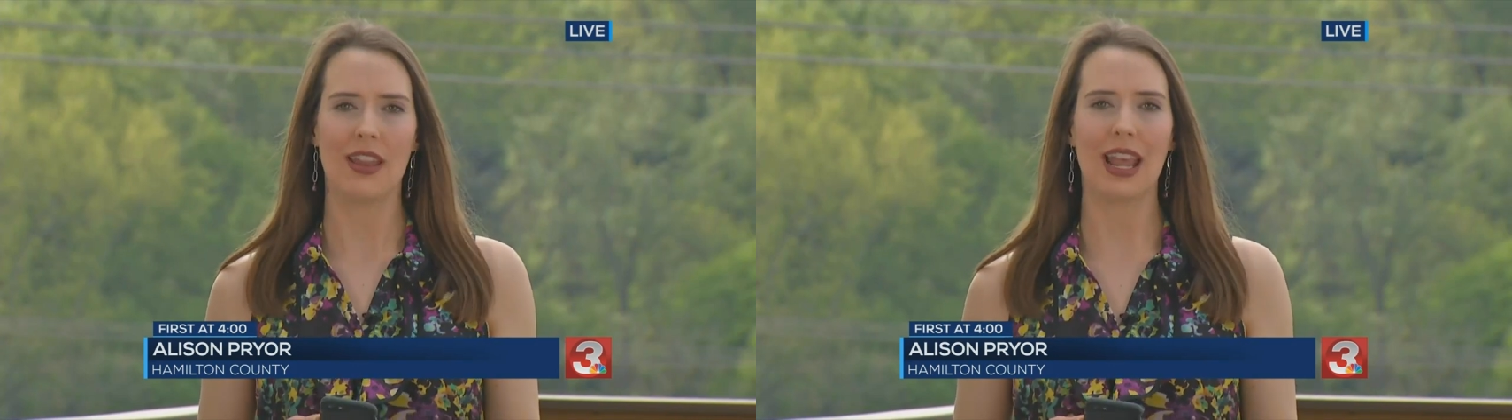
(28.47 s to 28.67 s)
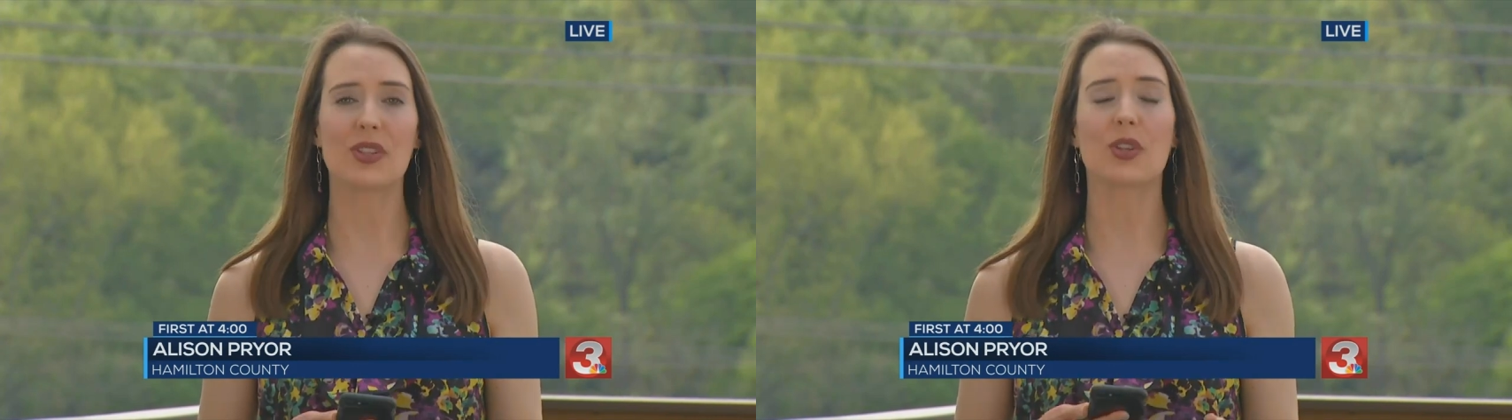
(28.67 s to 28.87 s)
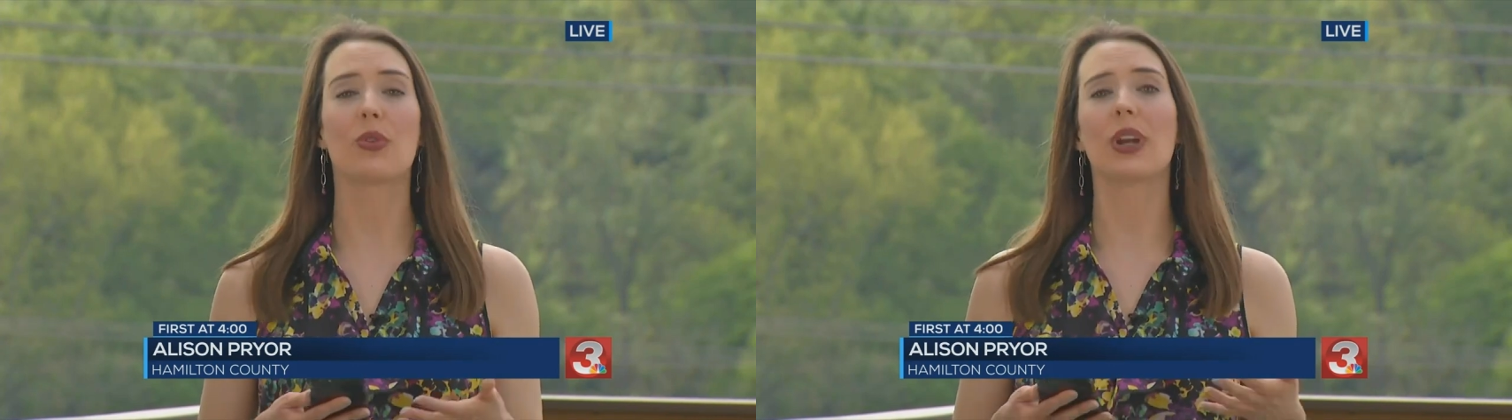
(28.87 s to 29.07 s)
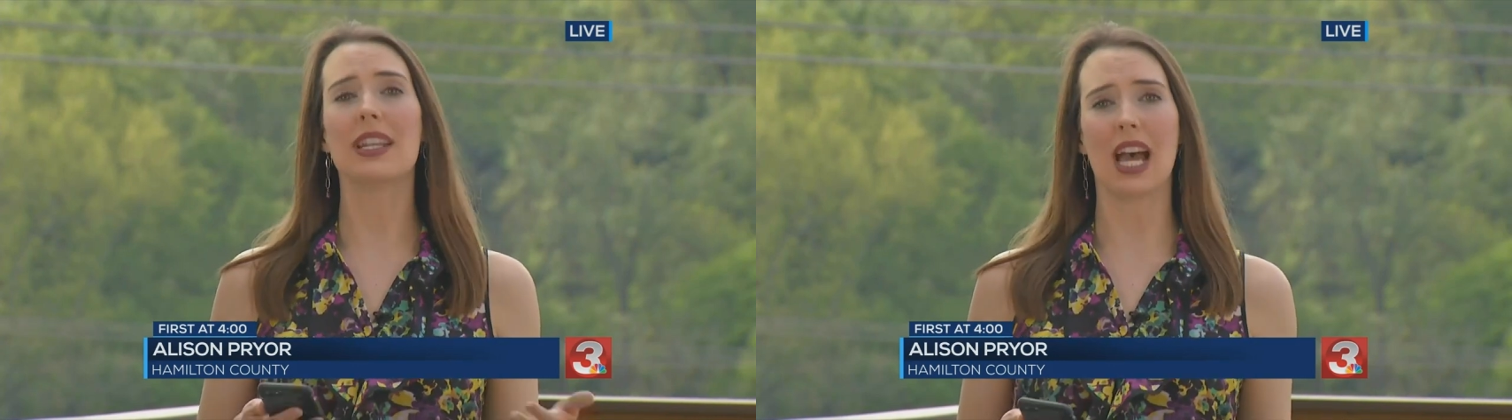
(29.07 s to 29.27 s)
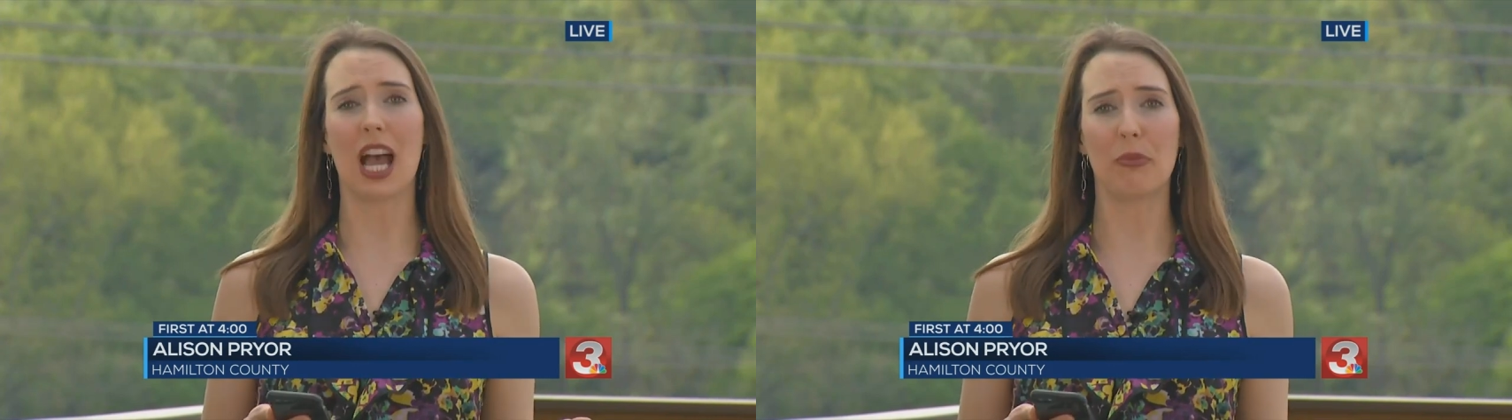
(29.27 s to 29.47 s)
Now's a great
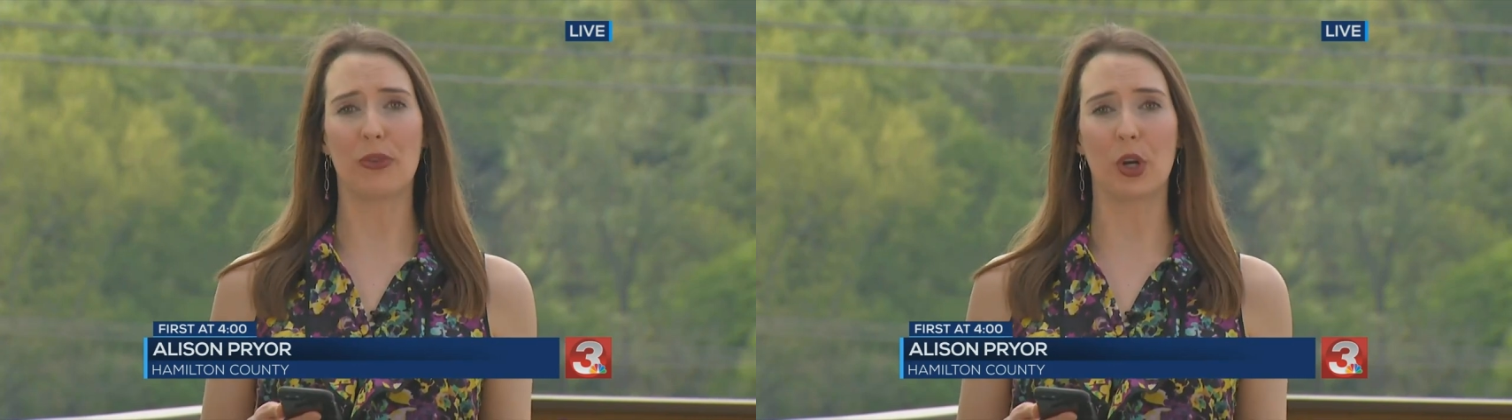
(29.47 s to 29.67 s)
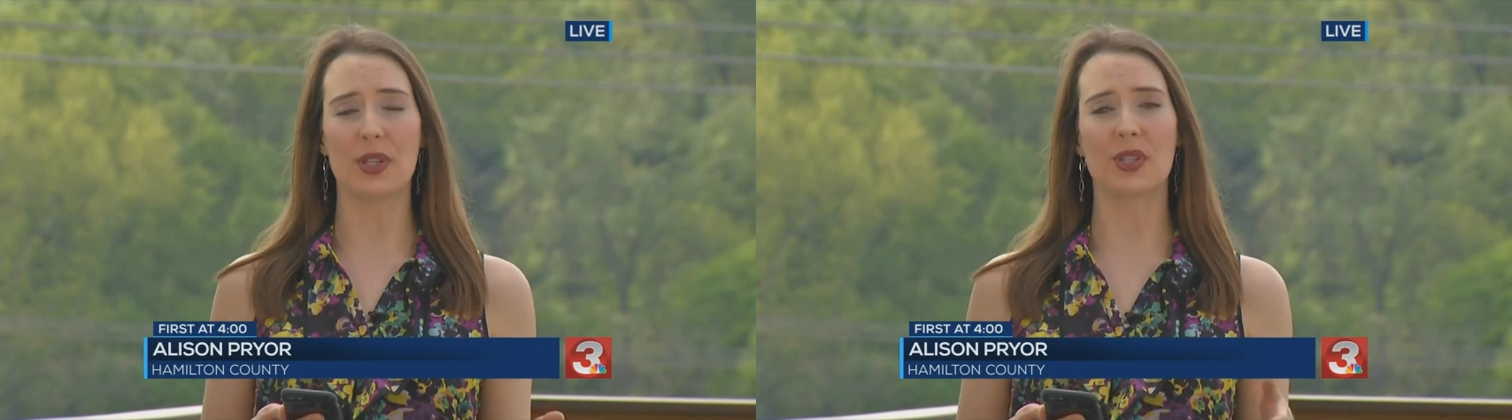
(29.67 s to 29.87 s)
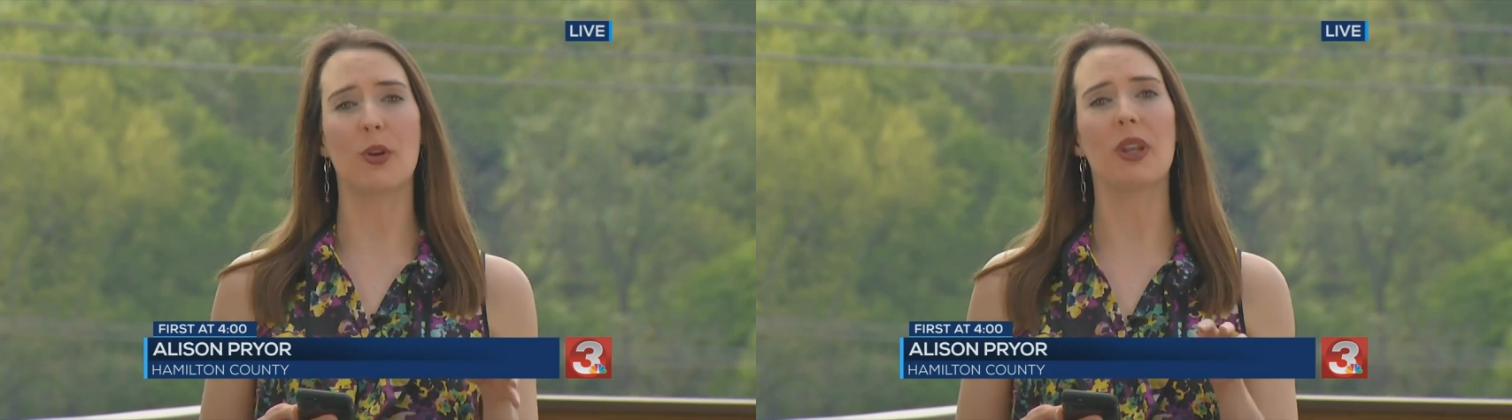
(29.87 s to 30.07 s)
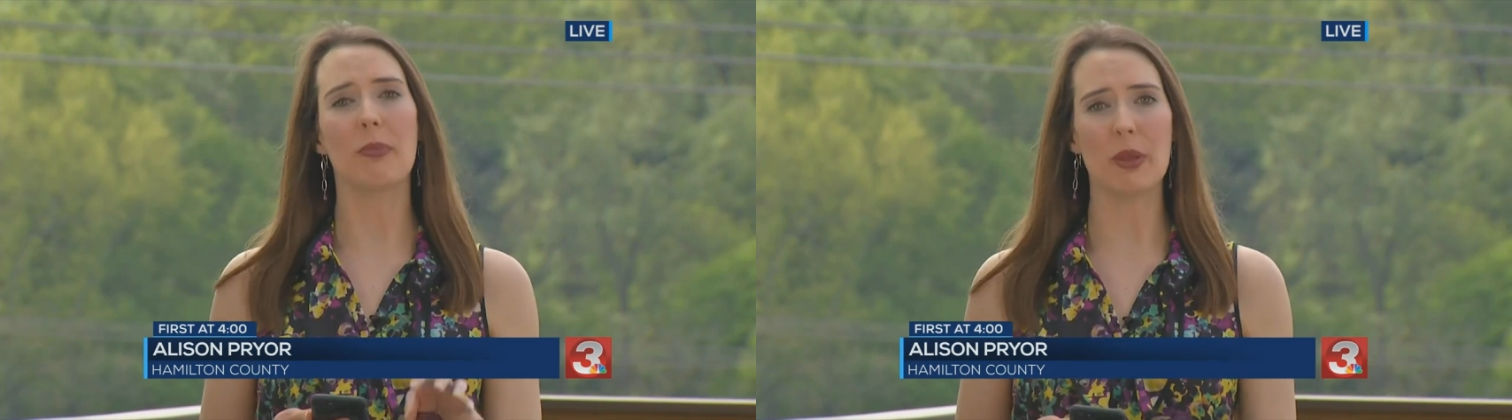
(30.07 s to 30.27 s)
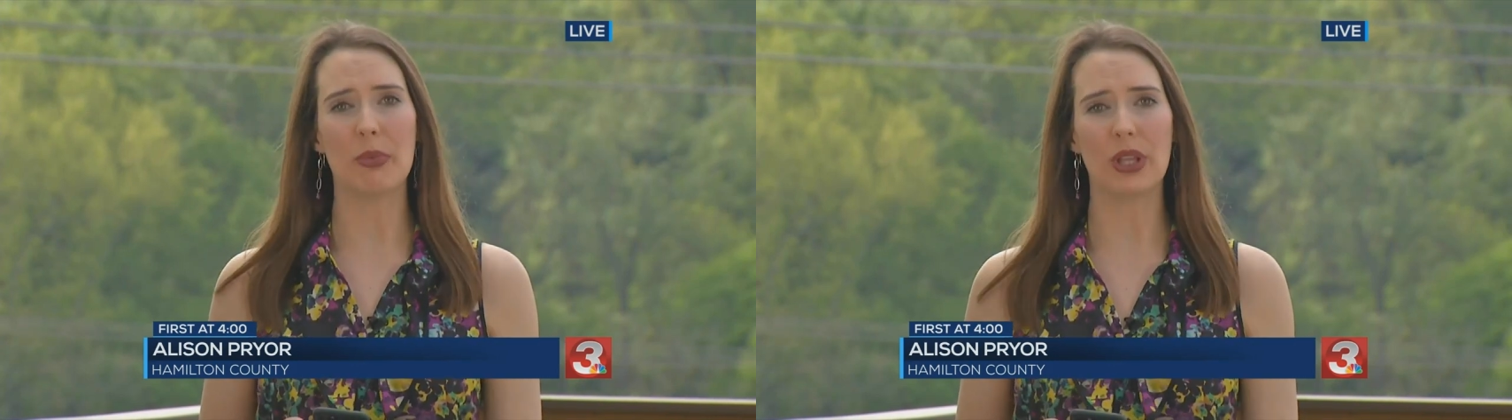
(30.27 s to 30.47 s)
time for it with so many
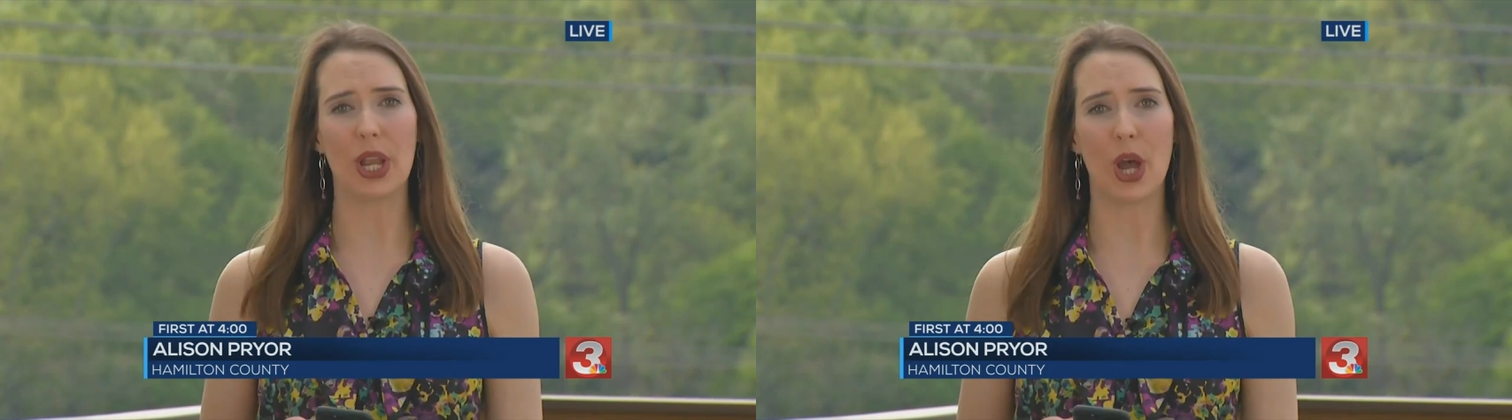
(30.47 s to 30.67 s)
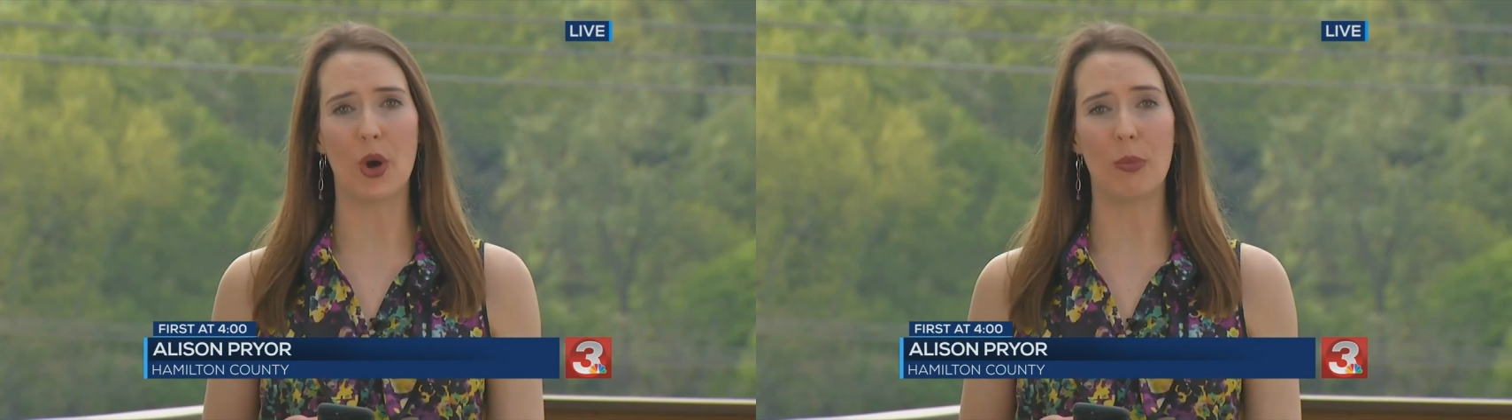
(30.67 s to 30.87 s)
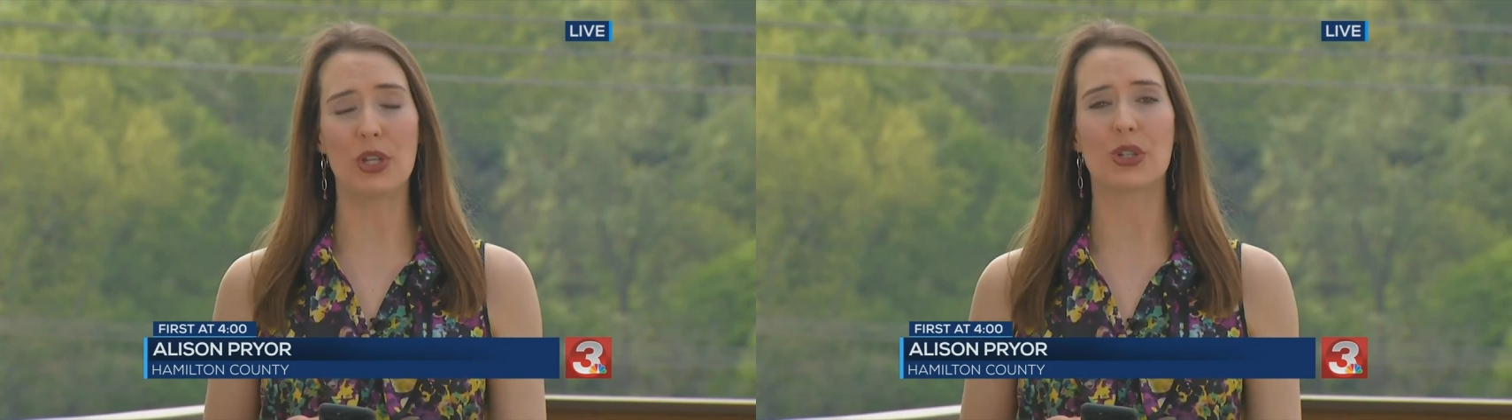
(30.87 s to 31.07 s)
people at home